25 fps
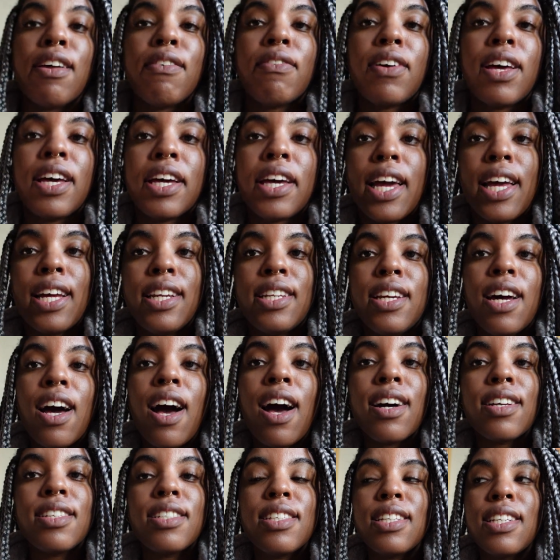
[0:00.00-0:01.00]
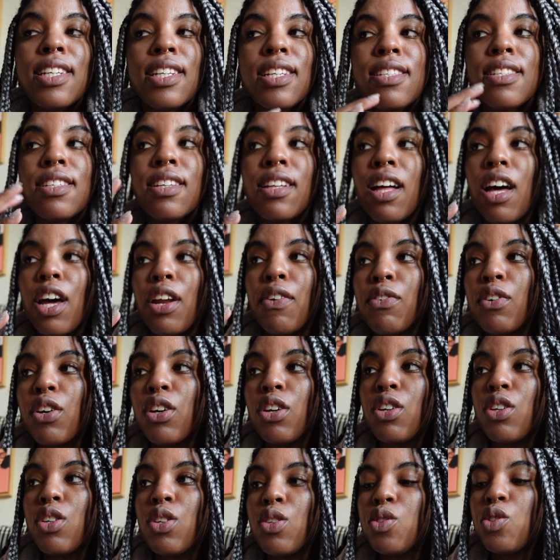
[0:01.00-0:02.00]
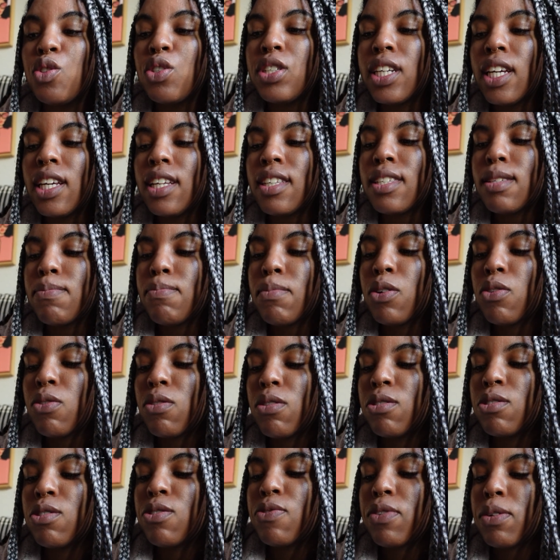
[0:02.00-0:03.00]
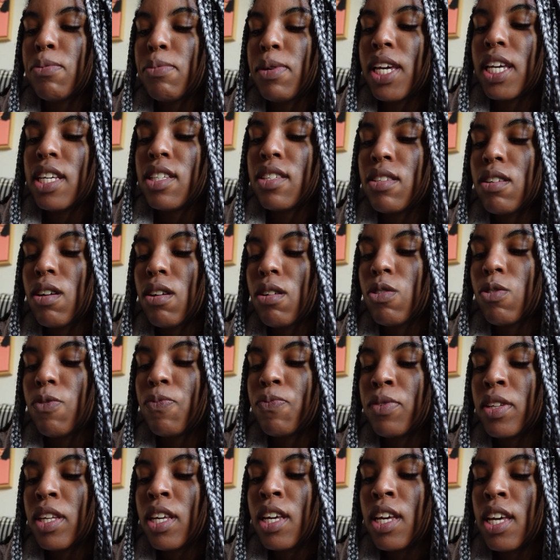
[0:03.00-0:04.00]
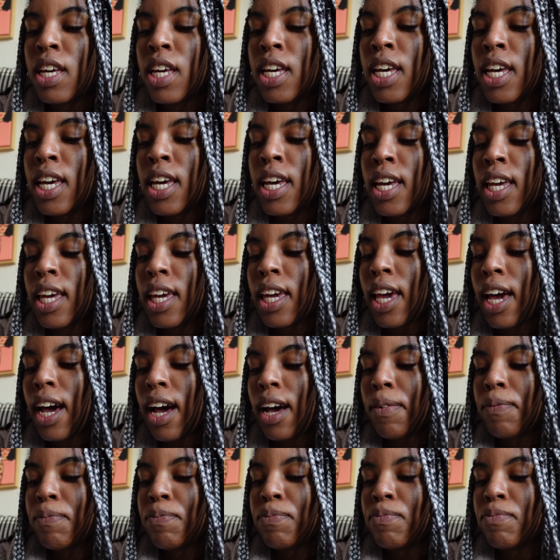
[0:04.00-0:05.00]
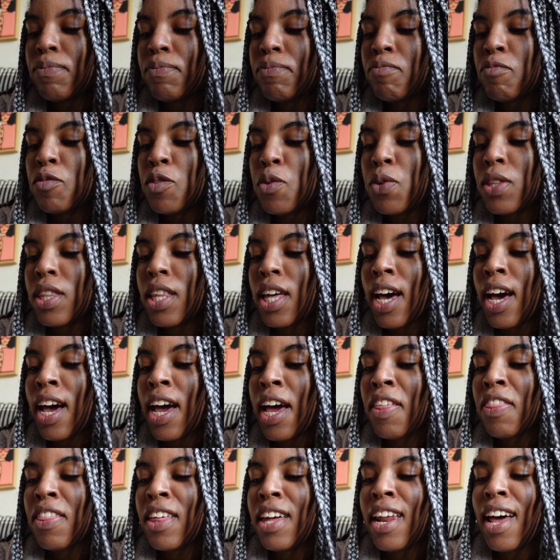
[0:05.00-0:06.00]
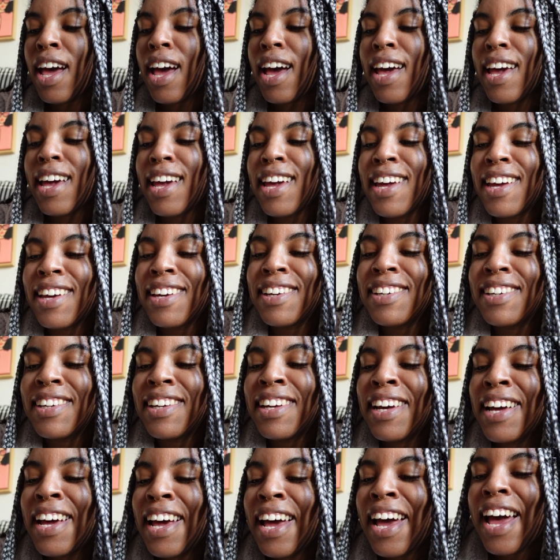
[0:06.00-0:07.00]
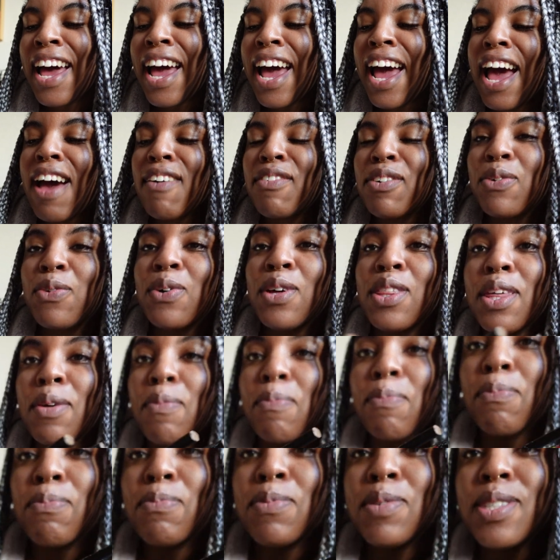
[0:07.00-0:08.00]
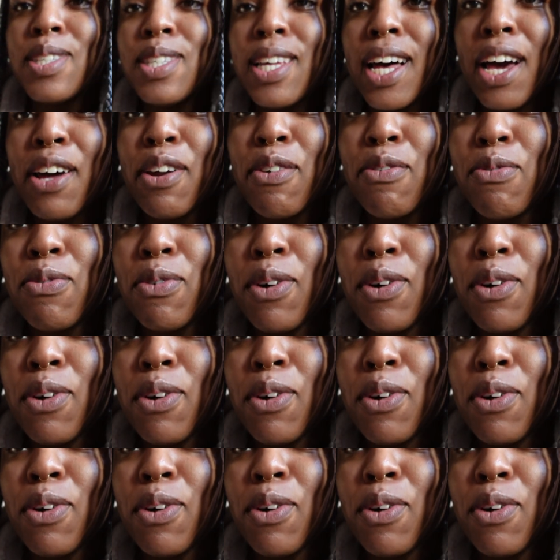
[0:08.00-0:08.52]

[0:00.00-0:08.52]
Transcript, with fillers: of like antioxidants, a lot of good nutrients and minerals for me. So yeah, doing that. And then I have it with a side of